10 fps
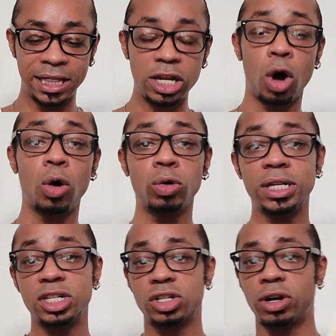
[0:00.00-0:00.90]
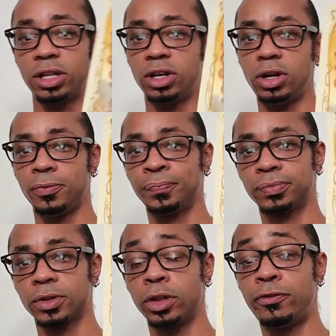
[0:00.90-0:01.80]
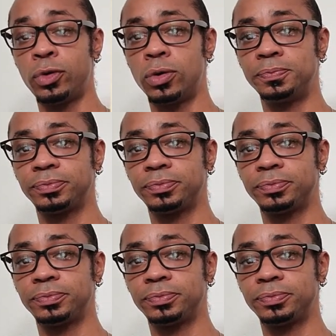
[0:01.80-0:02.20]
the old and starting the new, the fool.